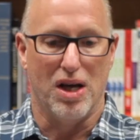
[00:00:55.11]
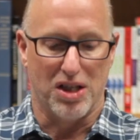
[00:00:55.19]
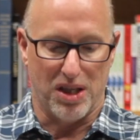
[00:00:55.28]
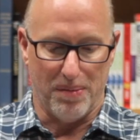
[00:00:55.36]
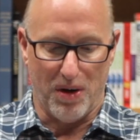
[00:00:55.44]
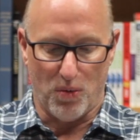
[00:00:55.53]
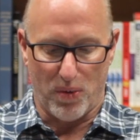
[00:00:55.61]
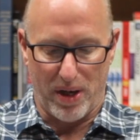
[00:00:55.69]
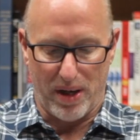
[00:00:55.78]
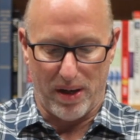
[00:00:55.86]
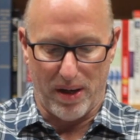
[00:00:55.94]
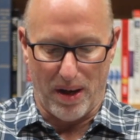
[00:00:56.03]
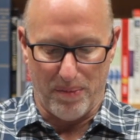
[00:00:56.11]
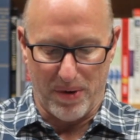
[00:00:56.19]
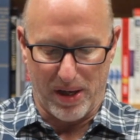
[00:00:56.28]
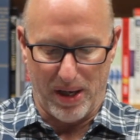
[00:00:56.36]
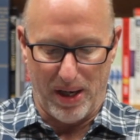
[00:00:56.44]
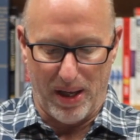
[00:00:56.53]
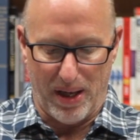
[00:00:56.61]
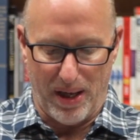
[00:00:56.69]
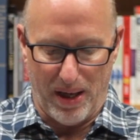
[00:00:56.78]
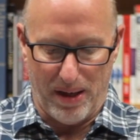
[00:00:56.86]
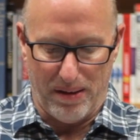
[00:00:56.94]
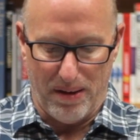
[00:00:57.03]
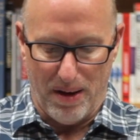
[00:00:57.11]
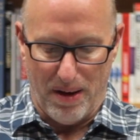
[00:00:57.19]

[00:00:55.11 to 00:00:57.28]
So let me read uh, beginning in